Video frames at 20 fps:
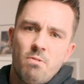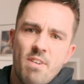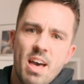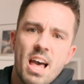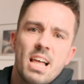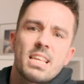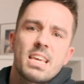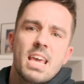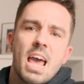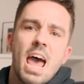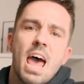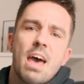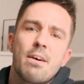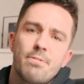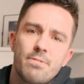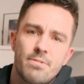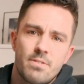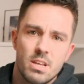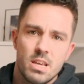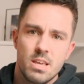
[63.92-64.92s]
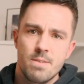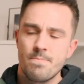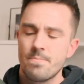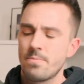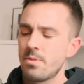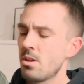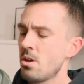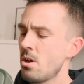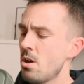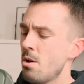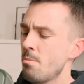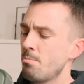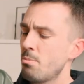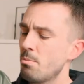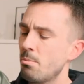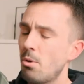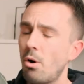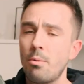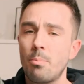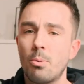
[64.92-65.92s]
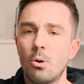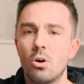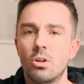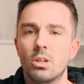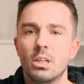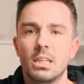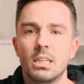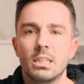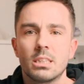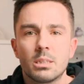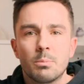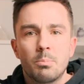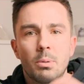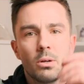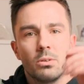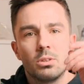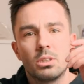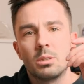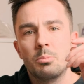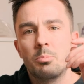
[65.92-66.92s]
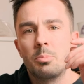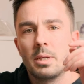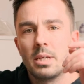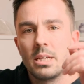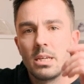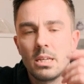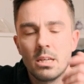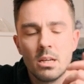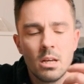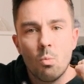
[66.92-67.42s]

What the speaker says: fairly hefty, but more importantly, it's supposed to be